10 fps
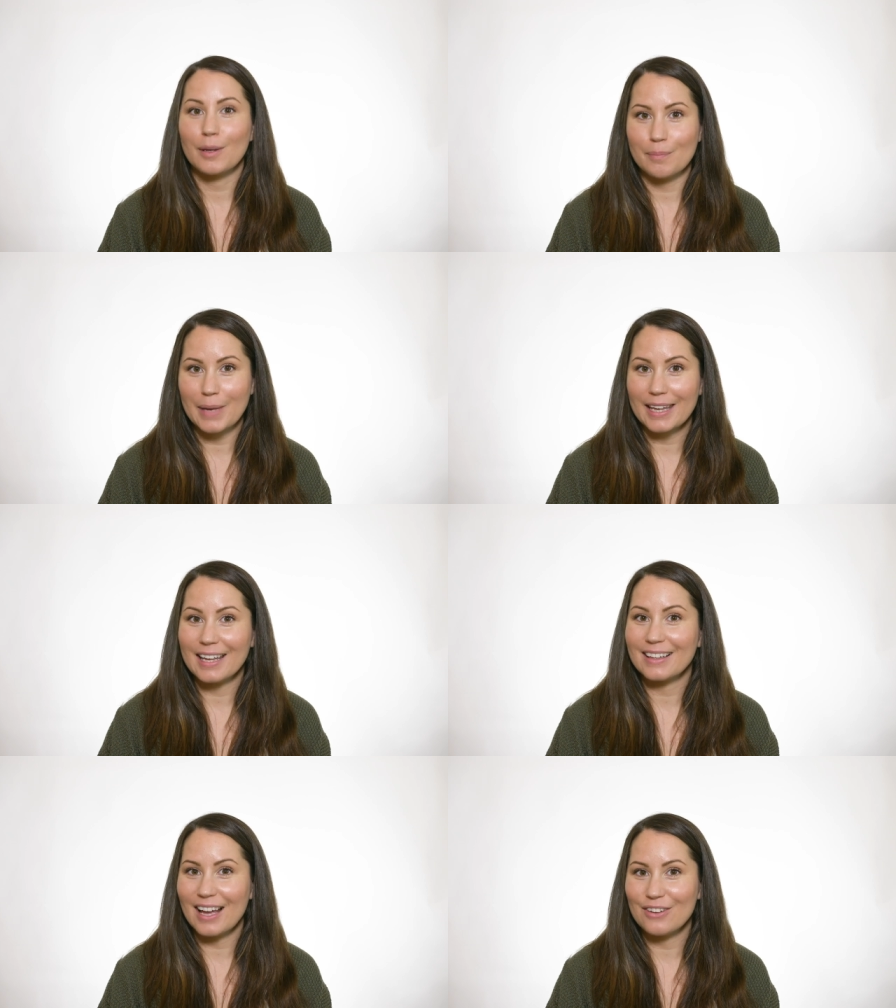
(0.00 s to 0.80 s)

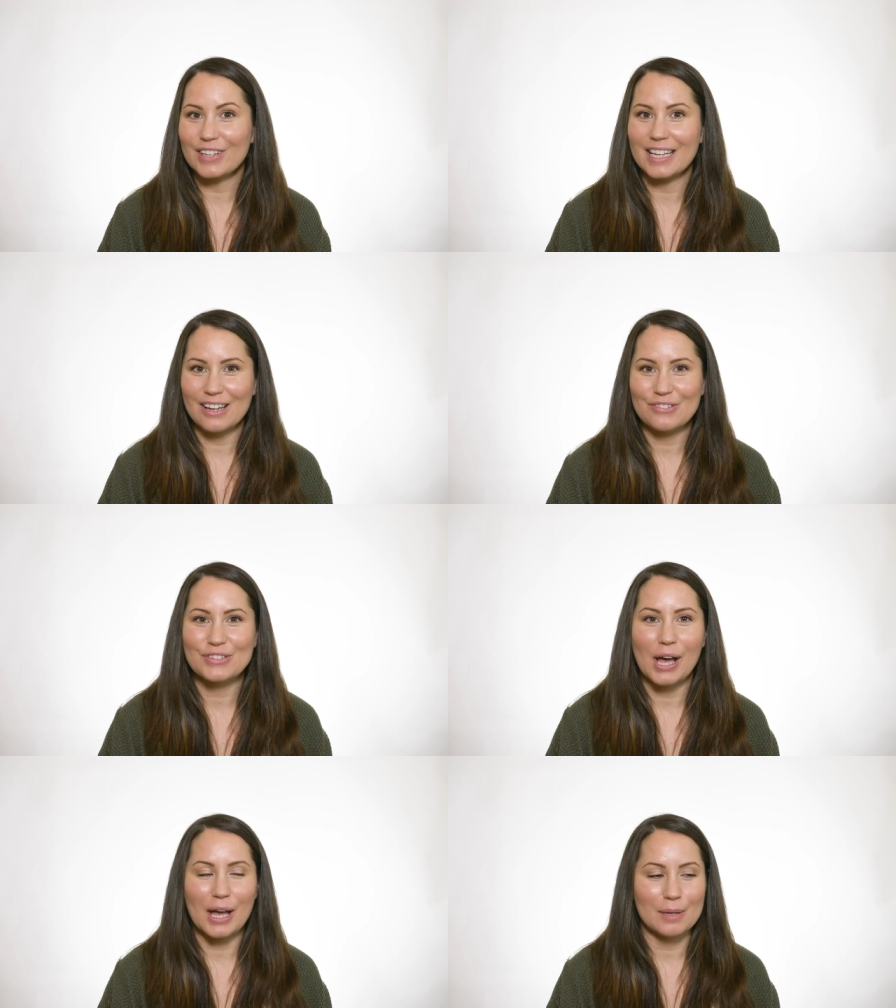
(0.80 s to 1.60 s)
making love enough
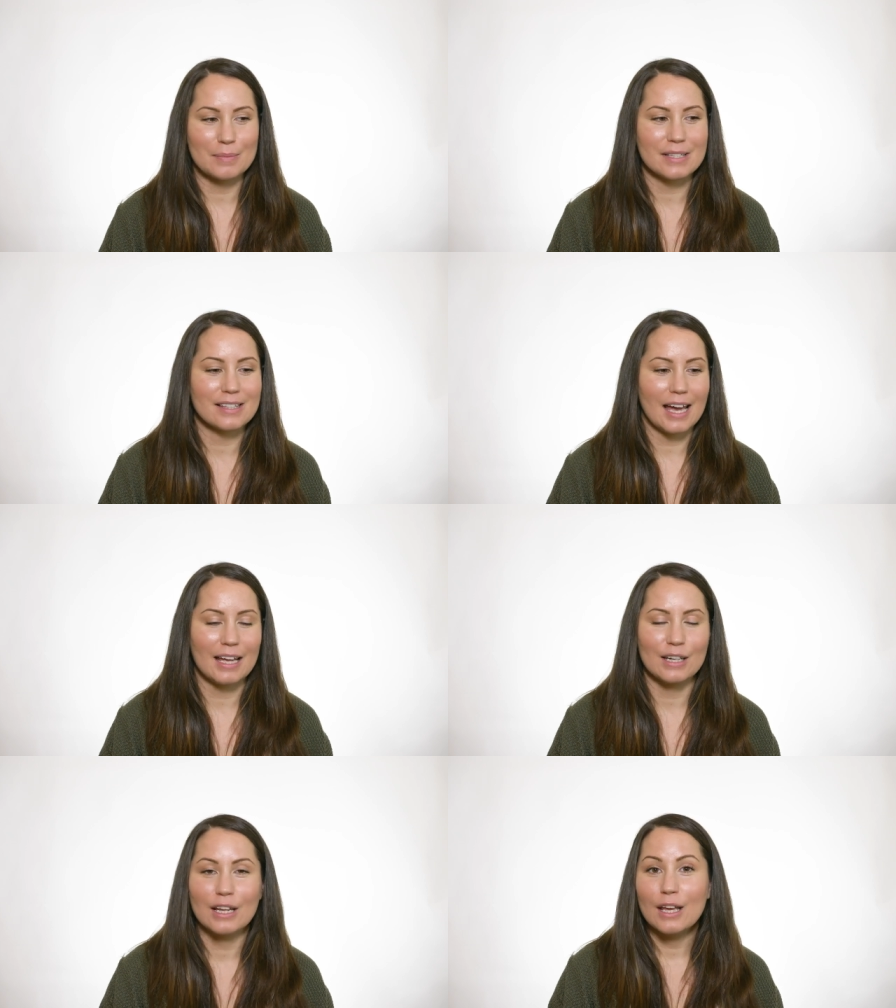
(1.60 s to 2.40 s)
times
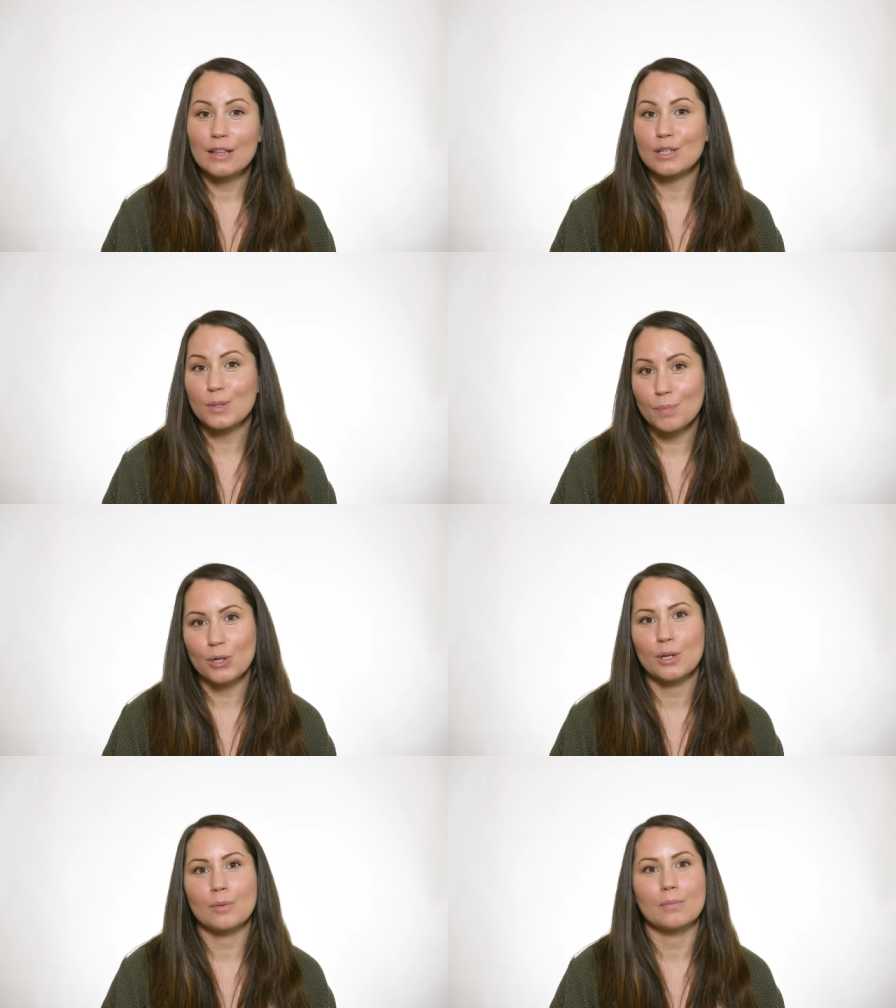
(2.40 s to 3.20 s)
that the
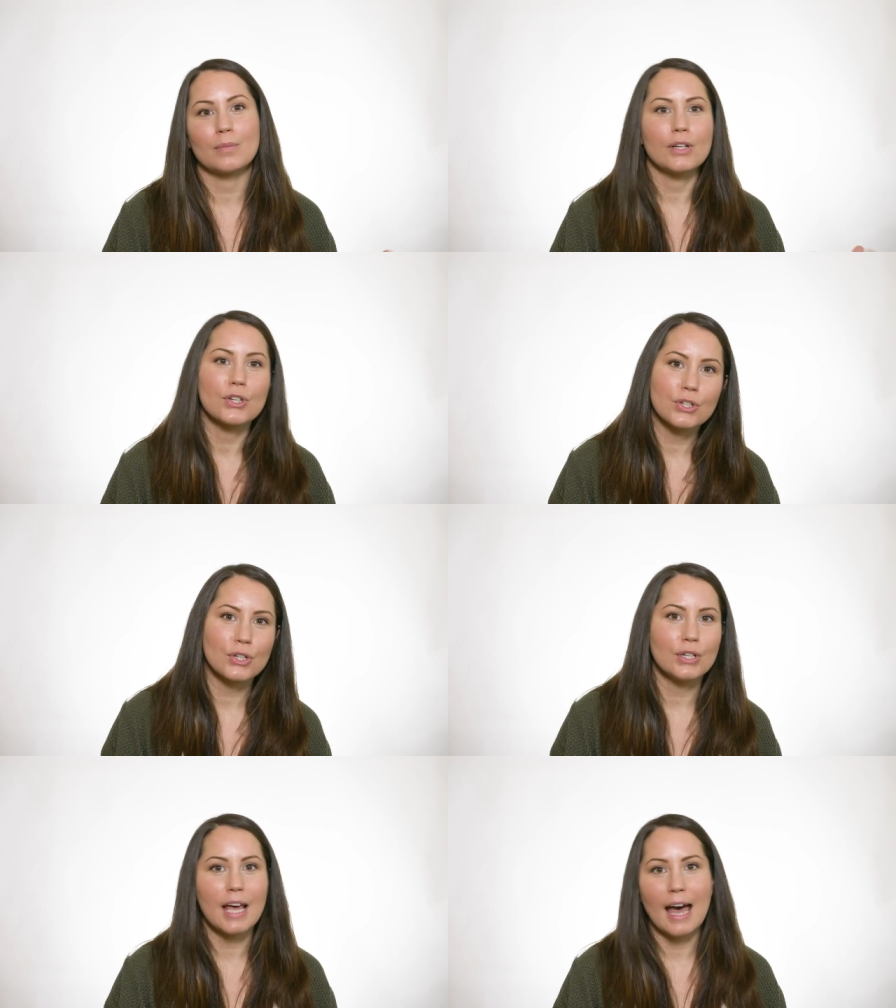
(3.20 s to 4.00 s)
sperm
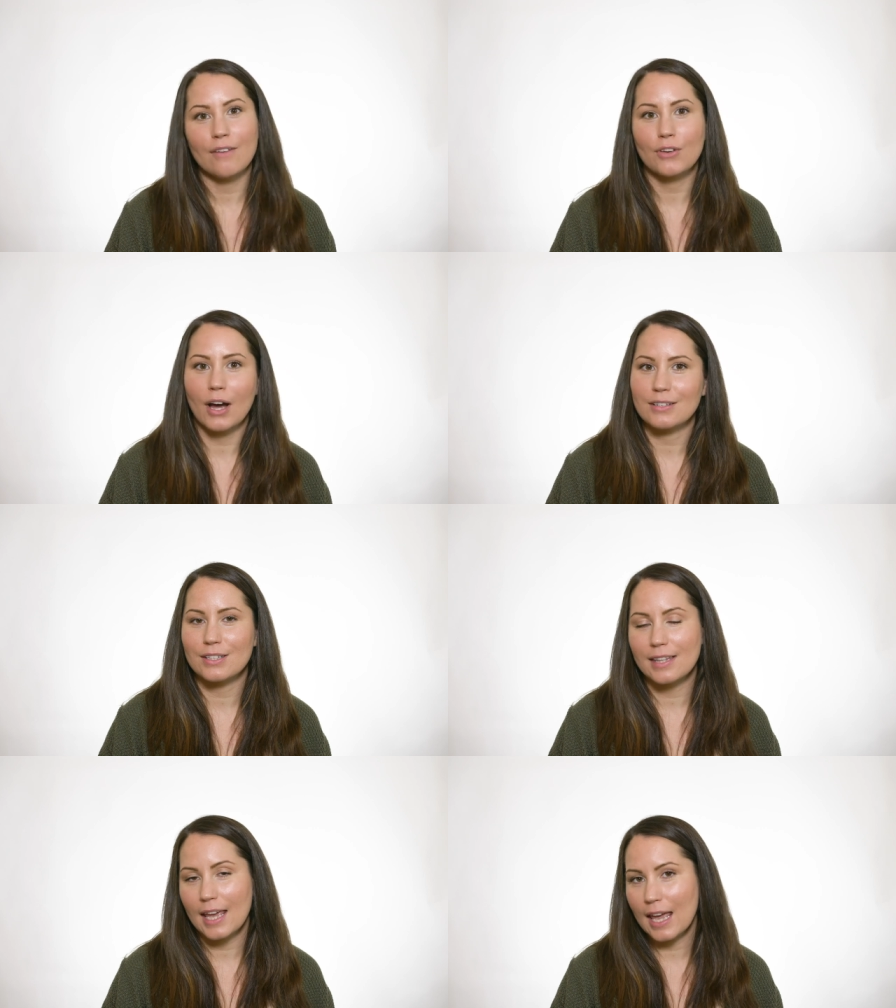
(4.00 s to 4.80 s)
should have gotten
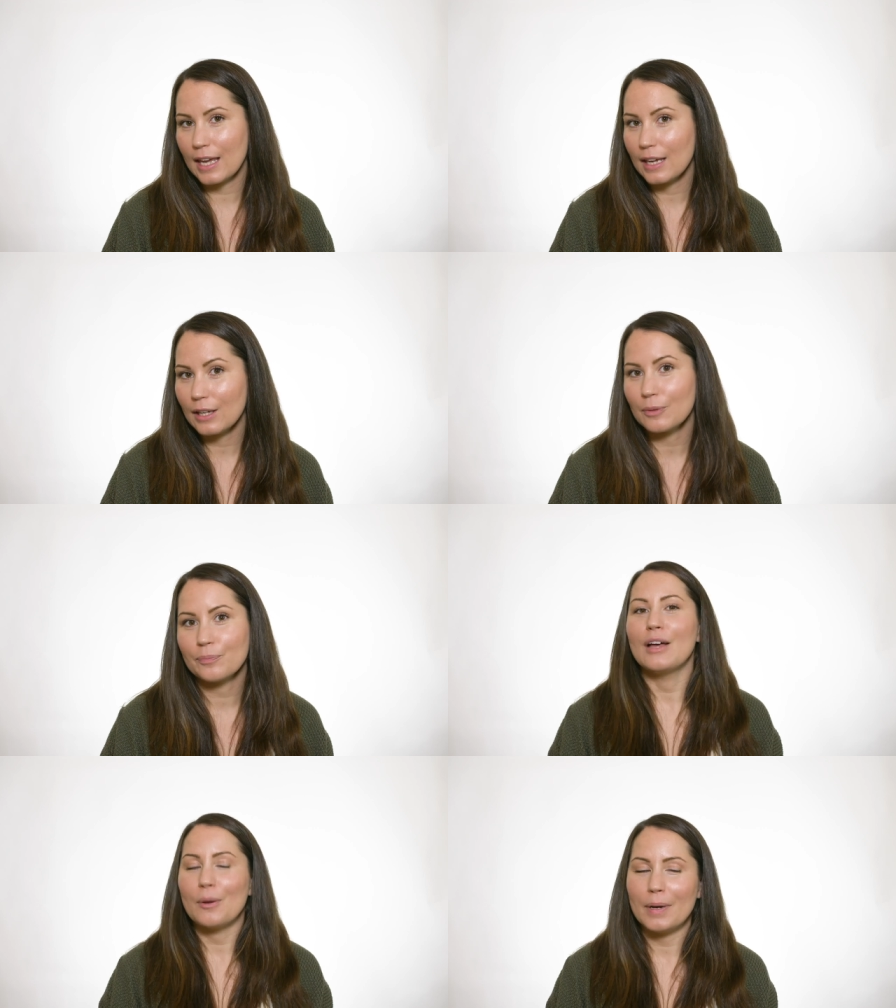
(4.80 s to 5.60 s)
to the egg.
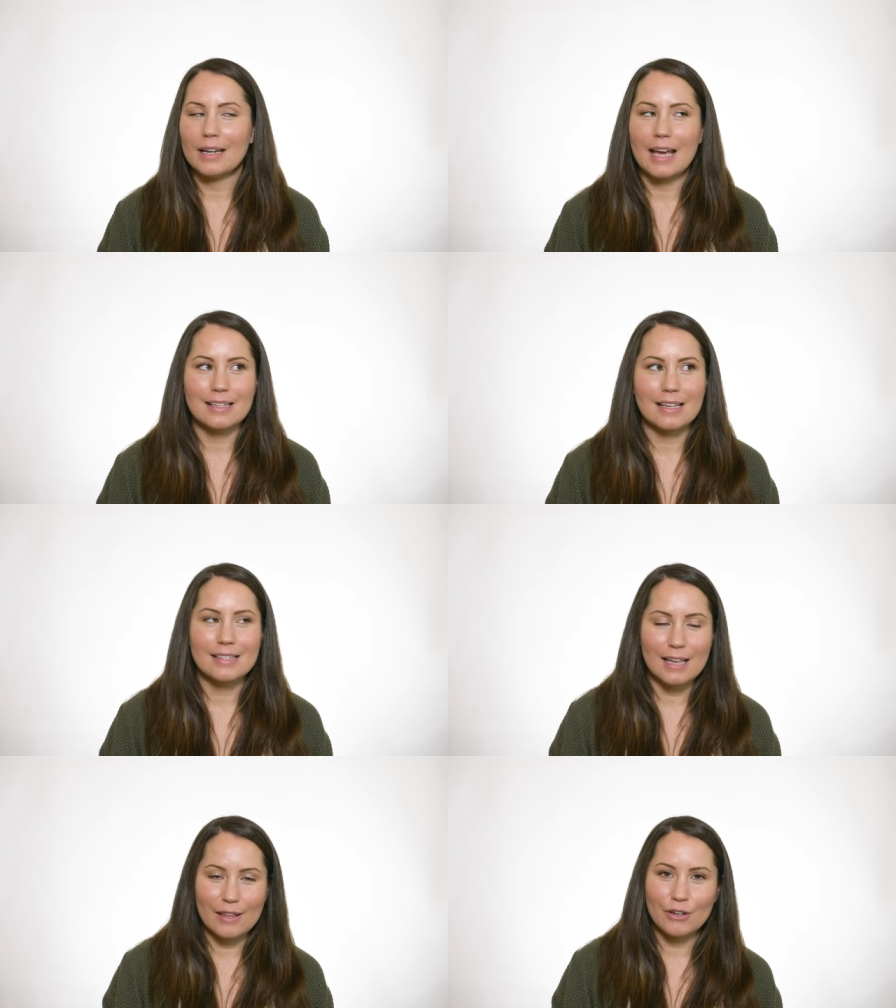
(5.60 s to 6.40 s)
But as I
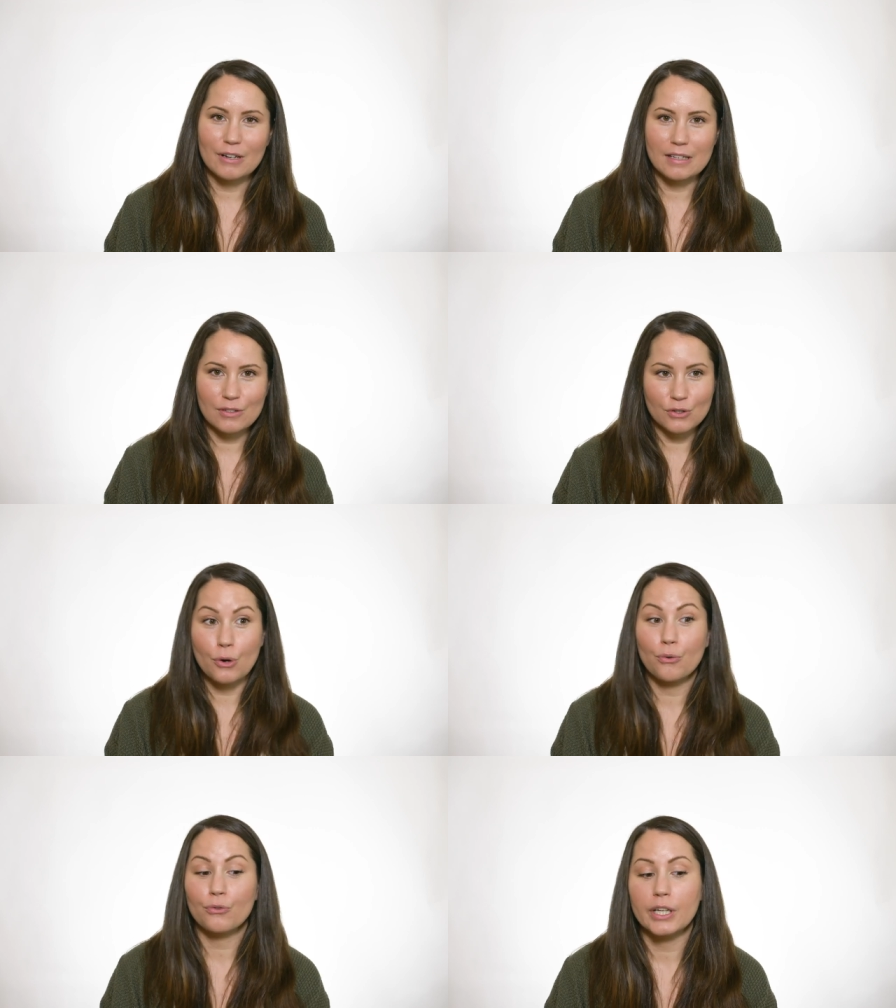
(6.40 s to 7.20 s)
said, there is
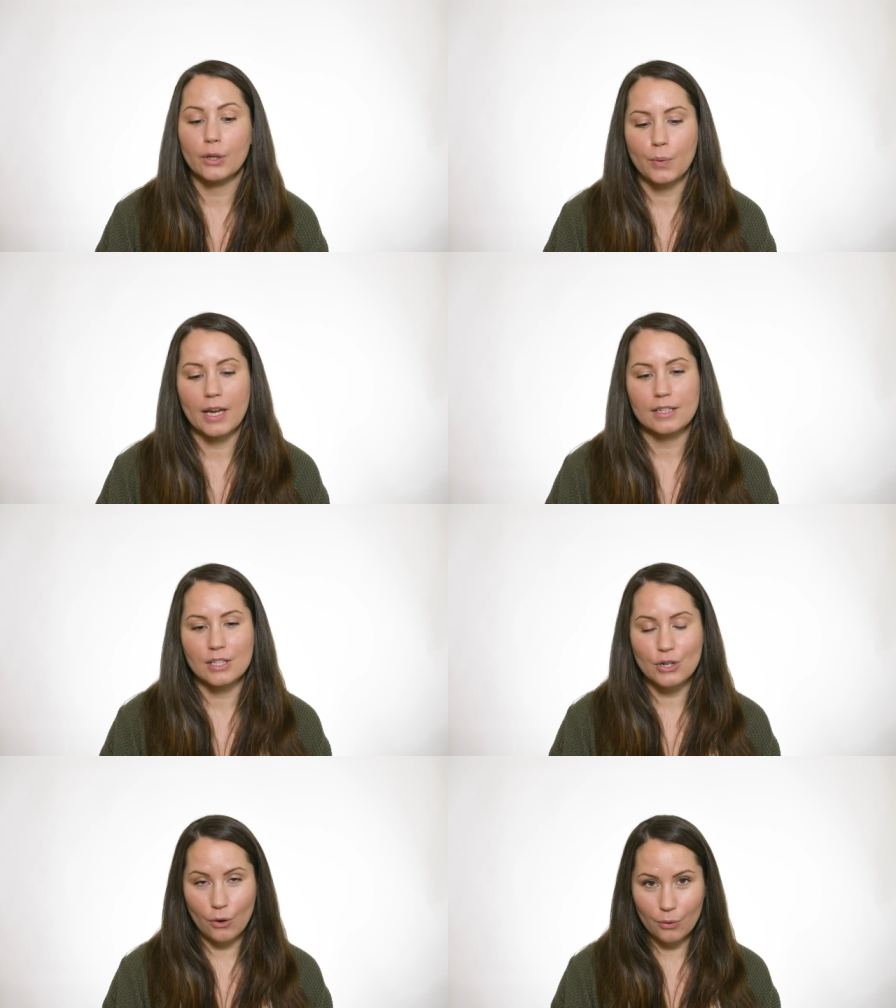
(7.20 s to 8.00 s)
no real way
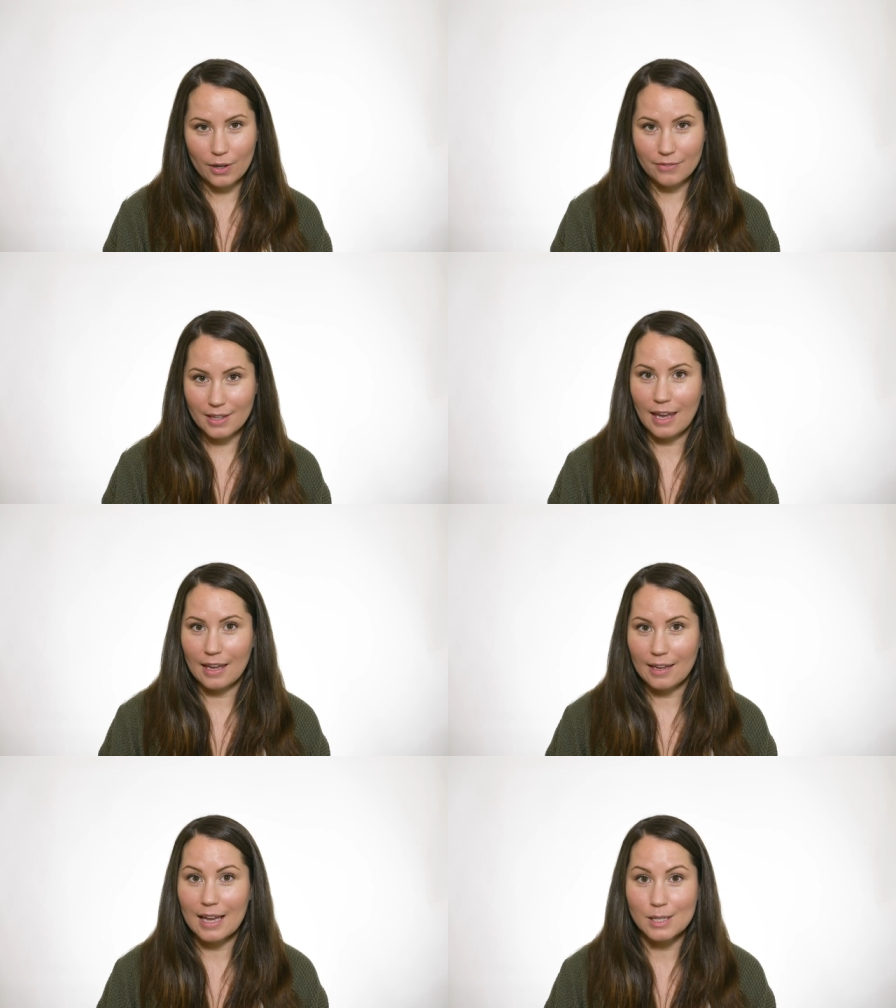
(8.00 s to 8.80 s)
to know if the
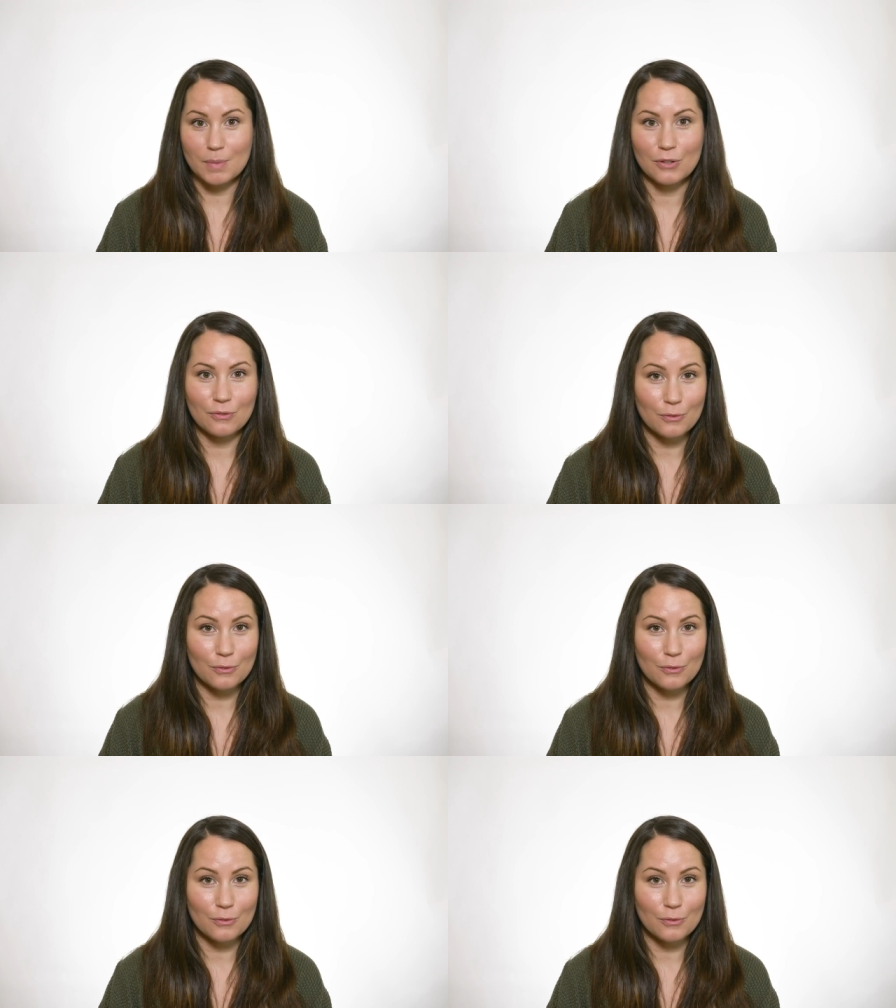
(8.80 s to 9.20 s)
egg has been